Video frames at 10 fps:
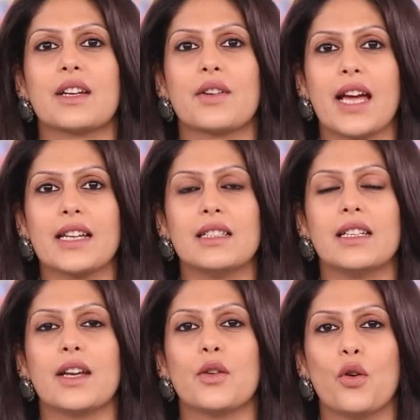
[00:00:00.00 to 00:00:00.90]
cradle
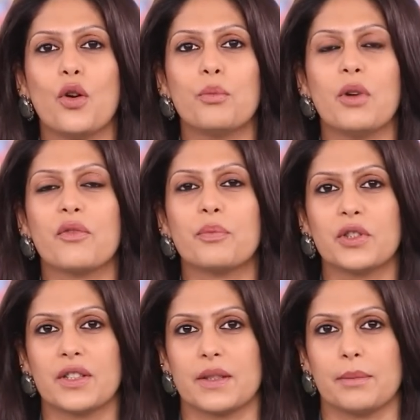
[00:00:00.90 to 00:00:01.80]
and home of
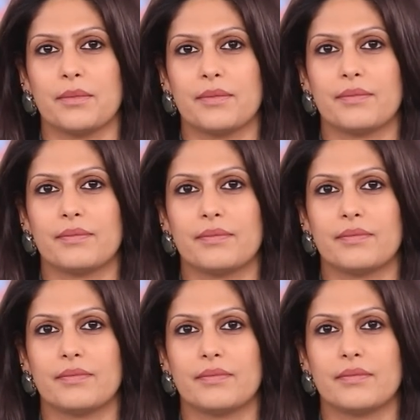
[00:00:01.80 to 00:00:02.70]
Buddhism.
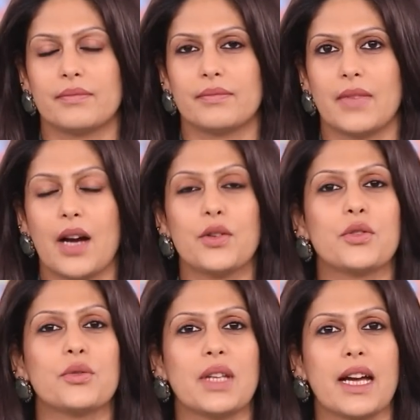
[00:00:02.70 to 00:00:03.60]
How do you
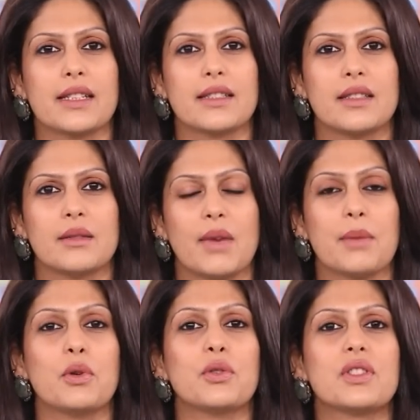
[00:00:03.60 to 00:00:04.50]
do that? By
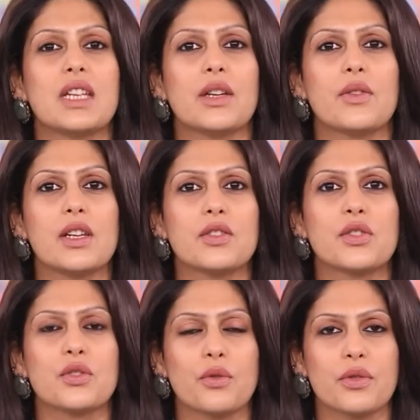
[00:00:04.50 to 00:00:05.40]
boosting
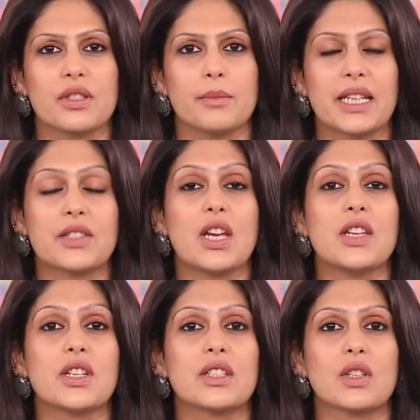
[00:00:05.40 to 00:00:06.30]
religious tourism,
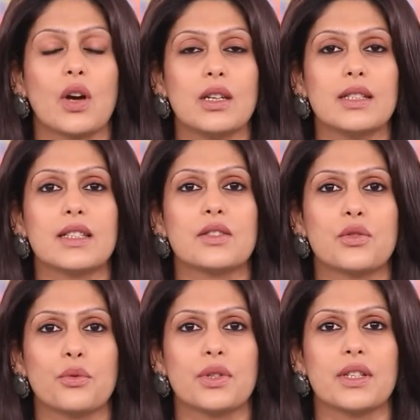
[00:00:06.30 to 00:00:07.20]
exchanging scholars and
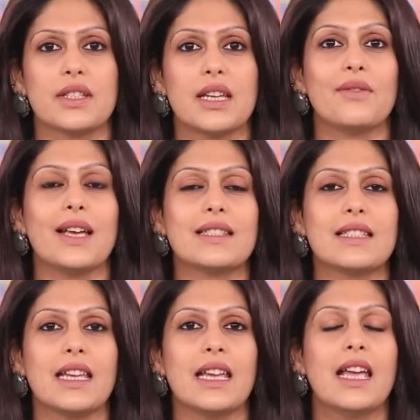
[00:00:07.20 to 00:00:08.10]
students,
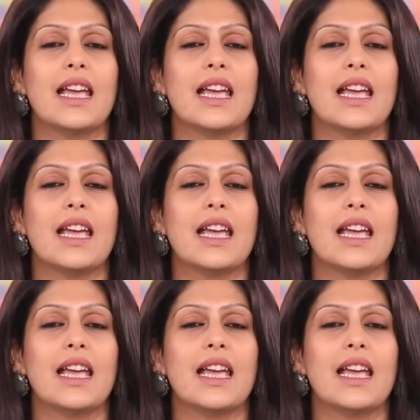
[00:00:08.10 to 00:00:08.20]
investing